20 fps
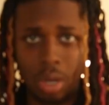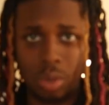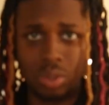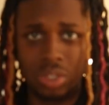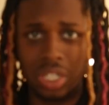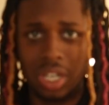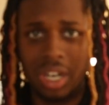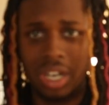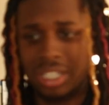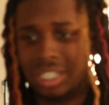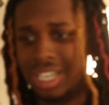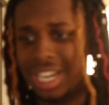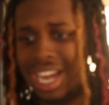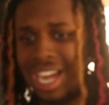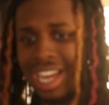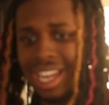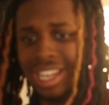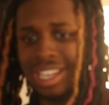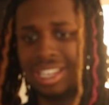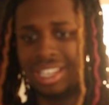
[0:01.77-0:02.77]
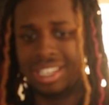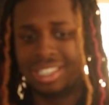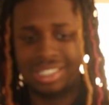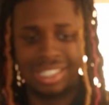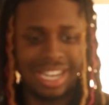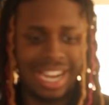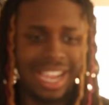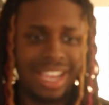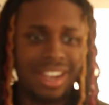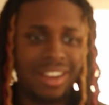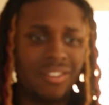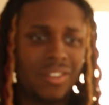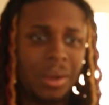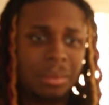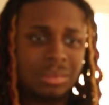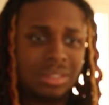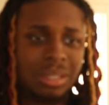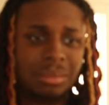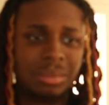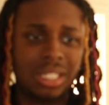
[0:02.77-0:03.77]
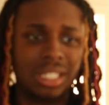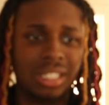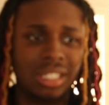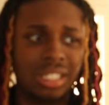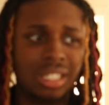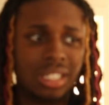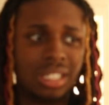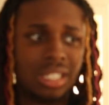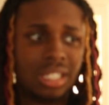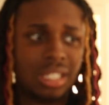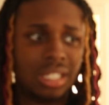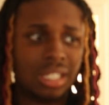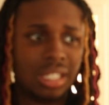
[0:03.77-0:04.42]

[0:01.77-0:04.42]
Oh, sorry. Did I did I interrupt? No, nah, no, nah, you didn't.